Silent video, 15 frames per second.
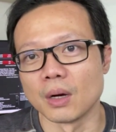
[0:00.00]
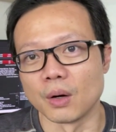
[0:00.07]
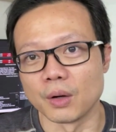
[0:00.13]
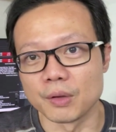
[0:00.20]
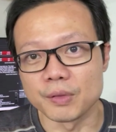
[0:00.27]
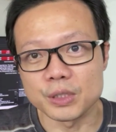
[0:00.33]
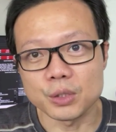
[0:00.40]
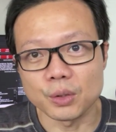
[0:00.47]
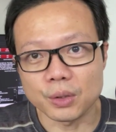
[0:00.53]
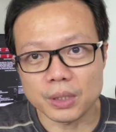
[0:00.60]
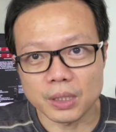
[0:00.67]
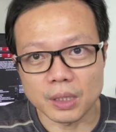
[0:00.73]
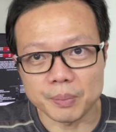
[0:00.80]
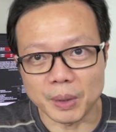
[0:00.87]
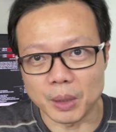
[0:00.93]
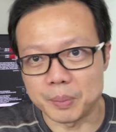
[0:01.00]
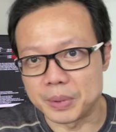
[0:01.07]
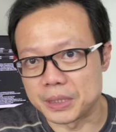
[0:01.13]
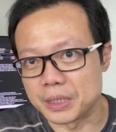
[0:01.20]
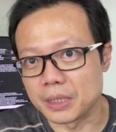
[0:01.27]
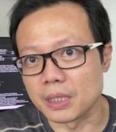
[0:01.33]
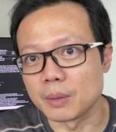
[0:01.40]
or even talking about
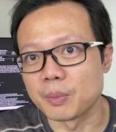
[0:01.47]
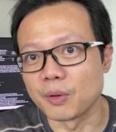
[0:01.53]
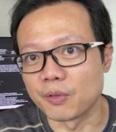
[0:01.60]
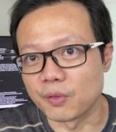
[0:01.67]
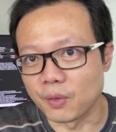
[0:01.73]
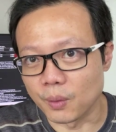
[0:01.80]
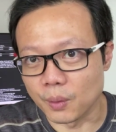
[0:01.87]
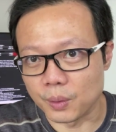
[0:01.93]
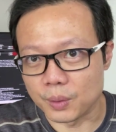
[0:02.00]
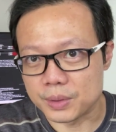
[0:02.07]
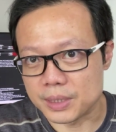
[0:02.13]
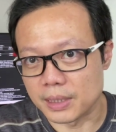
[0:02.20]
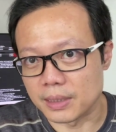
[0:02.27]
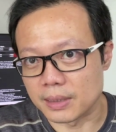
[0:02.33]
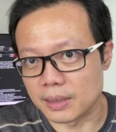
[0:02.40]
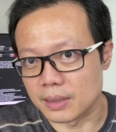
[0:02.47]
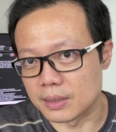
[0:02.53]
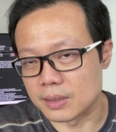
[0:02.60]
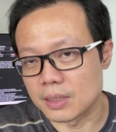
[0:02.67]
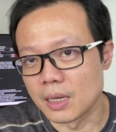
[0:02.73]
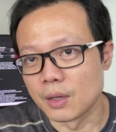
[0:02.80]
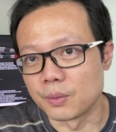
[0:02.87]
a particular portfolio saying that
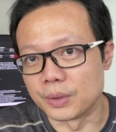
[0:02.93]
its